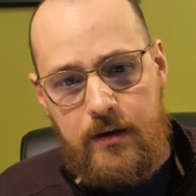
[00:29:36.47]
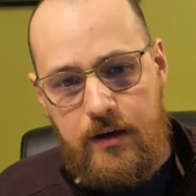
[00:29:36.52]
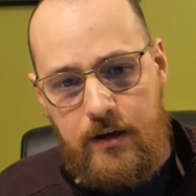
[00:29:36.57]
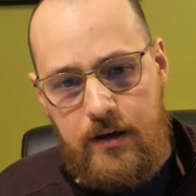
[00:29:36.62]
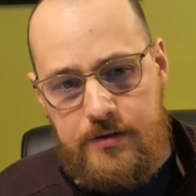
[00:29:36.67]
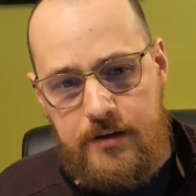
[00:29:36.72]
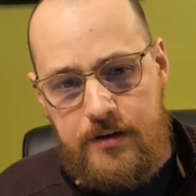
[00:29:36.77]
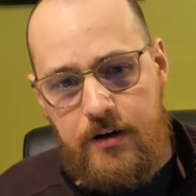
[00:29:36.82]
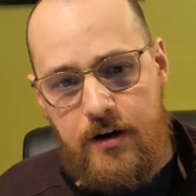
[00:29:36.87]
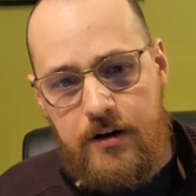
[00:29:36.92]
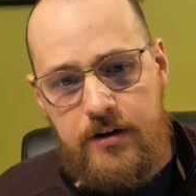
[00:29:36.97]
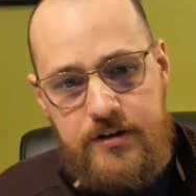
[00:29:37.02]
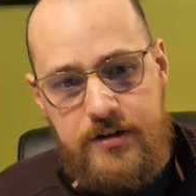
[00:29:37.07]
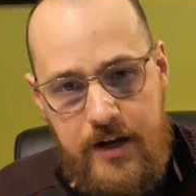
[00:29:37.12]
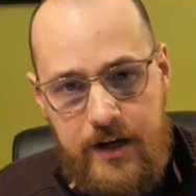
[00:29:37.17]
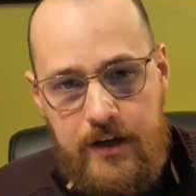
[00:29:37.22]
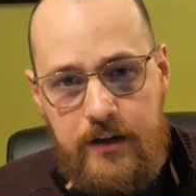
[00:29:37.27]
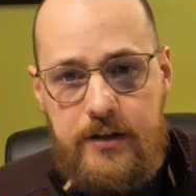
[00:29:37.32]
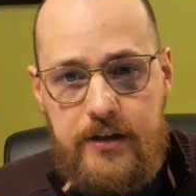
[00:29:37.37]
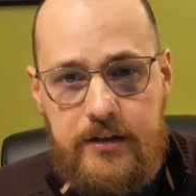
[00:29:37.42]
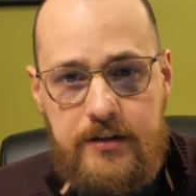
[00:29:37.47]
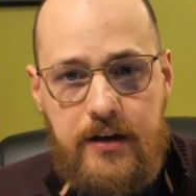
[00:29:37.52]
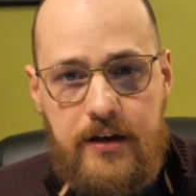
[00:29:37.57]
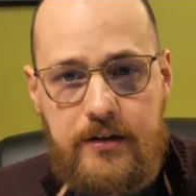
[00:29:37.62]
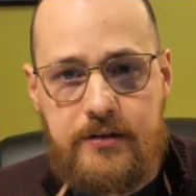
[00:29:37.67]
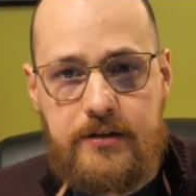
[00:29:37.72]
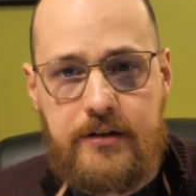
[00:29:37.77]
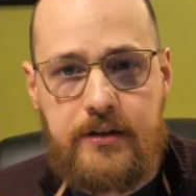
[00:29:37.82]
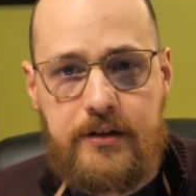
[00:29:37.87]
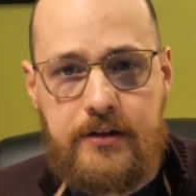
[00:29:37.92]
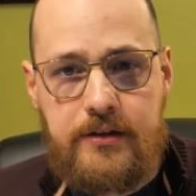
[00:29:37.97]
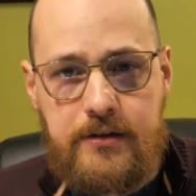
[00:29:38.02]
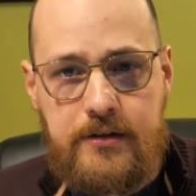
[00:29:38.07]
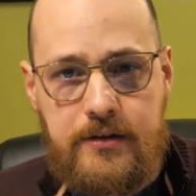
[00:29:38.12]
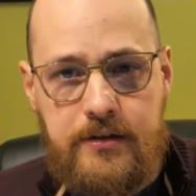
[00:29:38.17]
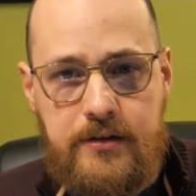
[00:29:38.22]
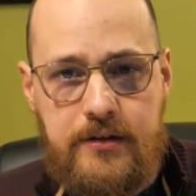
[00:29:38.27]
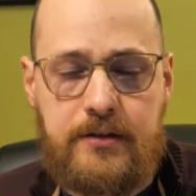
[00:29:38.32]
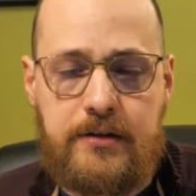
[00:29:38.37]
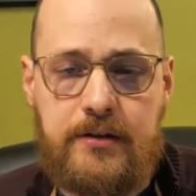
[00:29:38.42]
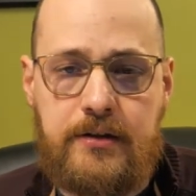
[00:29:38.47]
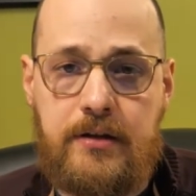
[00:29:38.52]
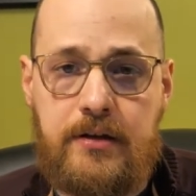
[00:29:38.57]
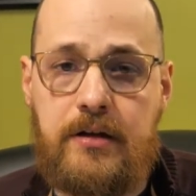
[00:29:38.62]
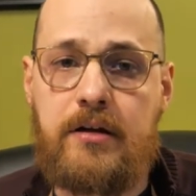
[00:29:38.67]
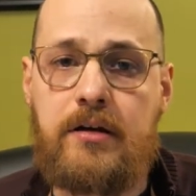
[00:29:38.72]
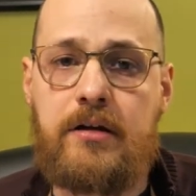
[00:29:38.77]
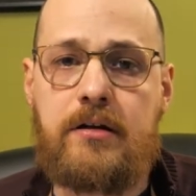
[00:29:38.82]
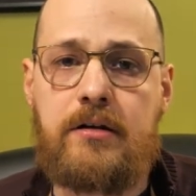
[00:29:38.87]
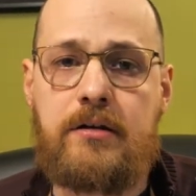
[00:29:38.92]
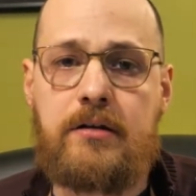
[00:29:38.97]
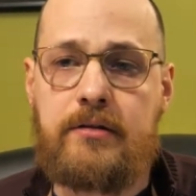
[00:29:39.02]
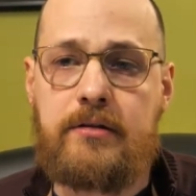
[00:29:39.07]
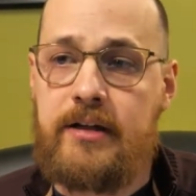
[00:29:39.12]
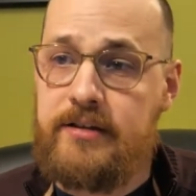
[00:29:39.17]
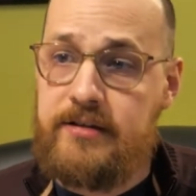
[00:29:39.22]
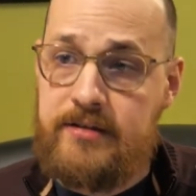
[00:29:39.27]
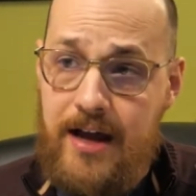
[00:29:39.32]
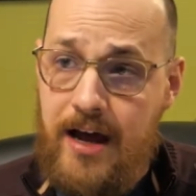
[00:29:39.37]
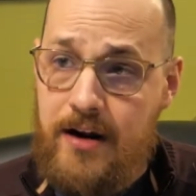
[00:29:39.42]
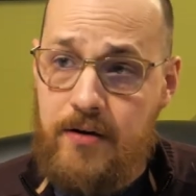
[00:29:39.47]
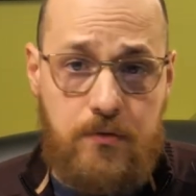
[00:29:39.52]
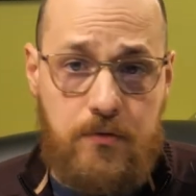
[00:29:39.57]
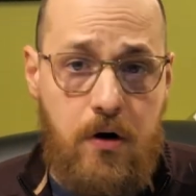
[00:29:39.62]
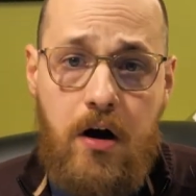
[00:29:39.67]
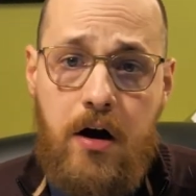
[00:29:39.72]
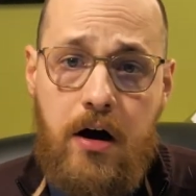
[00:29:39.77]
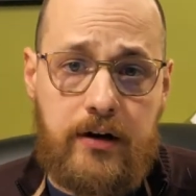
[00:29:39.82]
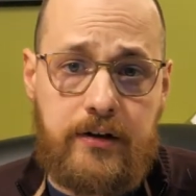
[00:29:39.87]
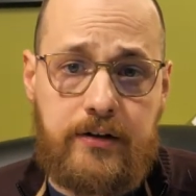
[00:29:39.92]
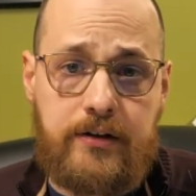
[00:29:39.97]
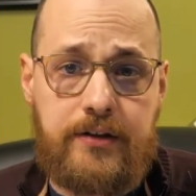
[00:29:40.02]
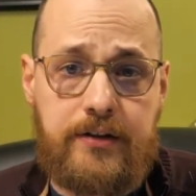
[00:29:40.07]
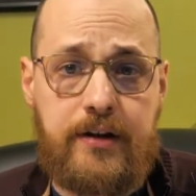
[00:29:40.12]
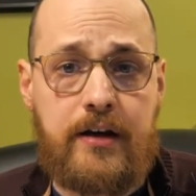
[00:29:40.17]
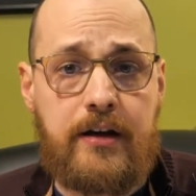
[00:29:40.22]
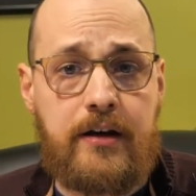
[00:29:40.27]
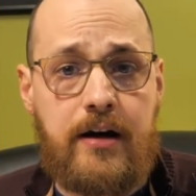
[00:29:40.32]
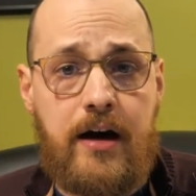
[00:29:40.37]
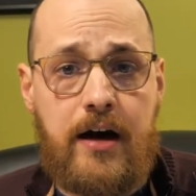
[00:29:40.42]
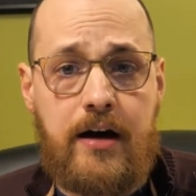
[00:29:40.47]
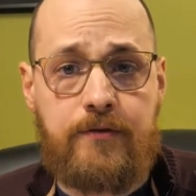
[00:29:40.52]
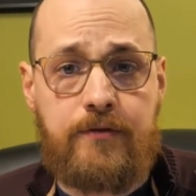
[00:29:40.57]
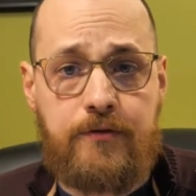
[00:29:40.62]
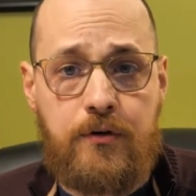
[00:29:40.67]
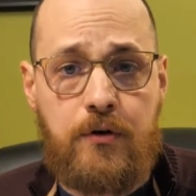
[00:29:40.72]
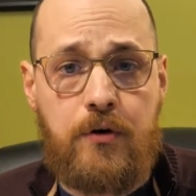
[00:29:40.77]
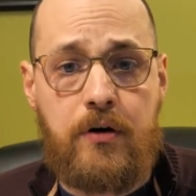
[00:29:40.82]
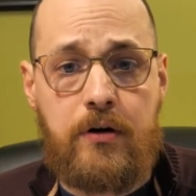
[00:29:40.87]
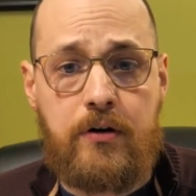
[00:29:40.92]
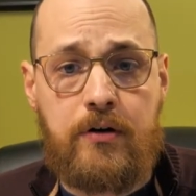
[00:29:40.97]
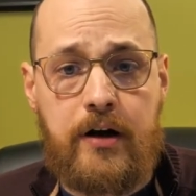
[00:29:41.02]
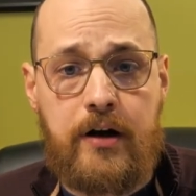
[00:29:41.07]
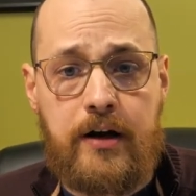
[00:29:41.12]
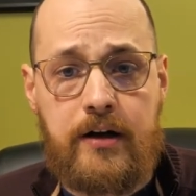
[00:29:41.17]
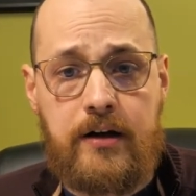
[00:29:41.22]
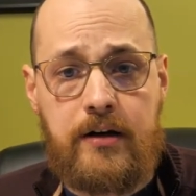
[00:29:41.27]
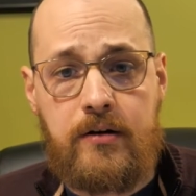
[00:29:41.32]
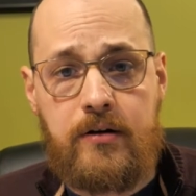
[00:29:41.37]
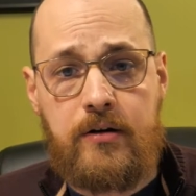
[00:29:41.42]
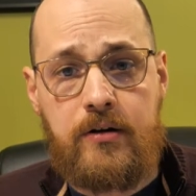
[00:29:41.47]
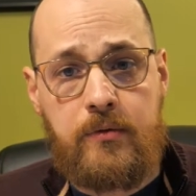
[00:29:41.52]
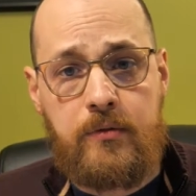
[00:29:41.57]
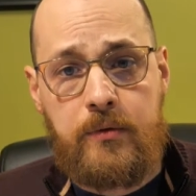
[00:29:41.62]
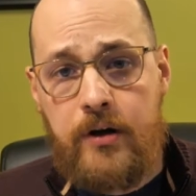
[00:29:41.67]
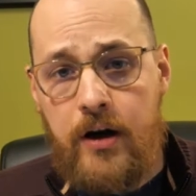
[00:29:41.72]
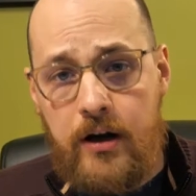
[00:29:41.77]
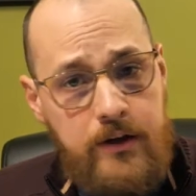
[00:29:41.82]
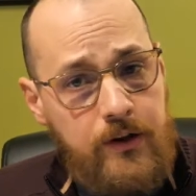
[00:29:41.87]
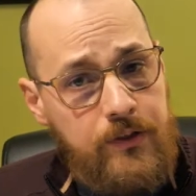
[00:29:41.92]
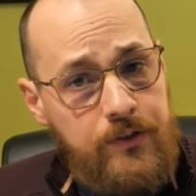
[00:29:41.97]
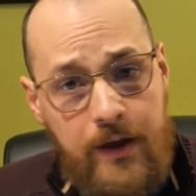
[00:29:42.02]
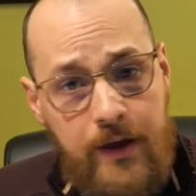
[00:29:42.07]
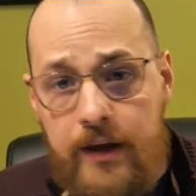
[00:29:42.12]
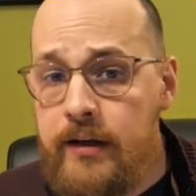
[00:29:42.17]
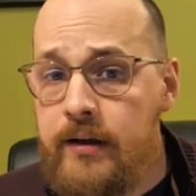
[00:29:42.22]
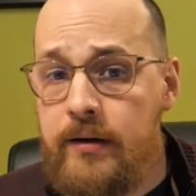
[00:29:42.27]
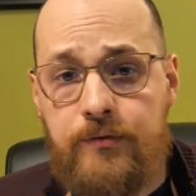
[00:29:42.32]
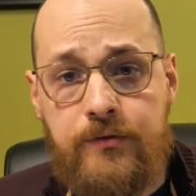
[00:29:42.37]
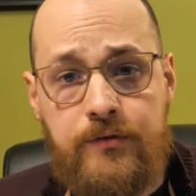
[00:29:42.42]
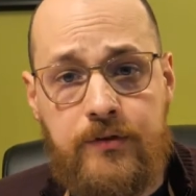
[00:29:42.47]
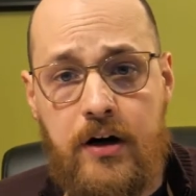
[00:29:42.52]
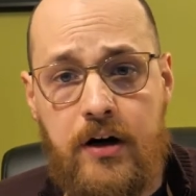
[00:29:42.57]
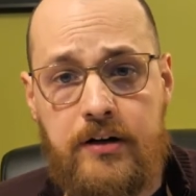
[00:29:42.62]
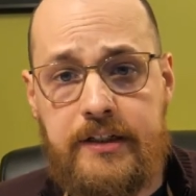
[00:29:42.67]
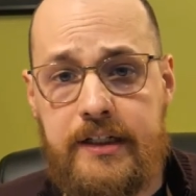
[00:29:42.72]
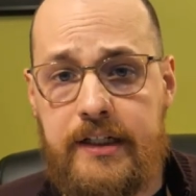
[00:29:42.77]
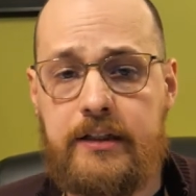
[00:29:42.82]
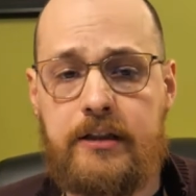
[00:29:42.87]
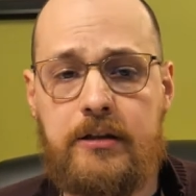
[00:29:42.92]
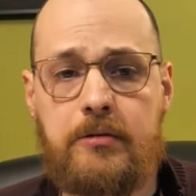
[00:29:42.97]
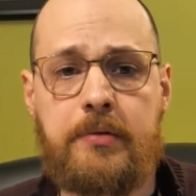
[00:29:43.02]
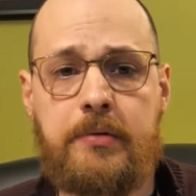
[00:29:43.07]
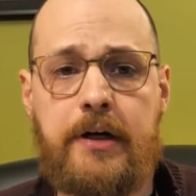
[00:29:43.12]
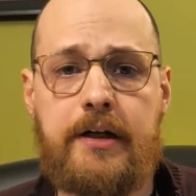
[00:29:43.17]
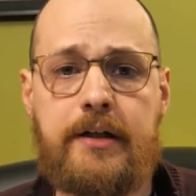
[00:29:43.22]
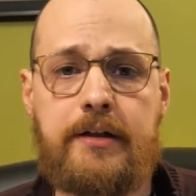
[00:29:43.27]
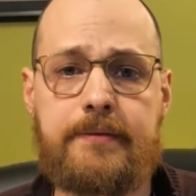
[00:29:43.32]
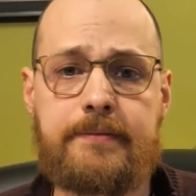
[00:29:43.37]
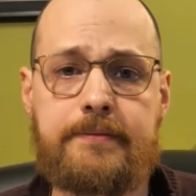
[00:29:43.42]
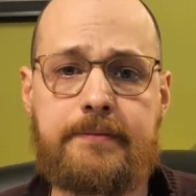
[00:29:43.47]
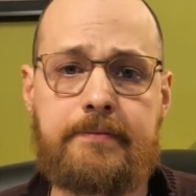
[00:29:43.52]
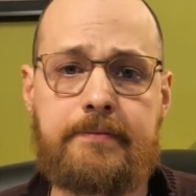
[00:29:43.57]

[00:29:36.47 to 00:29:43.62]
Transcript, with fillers: Is it our daily sustenance? That's not wrong to thank God for, right? We have to thank Him for our daily bread.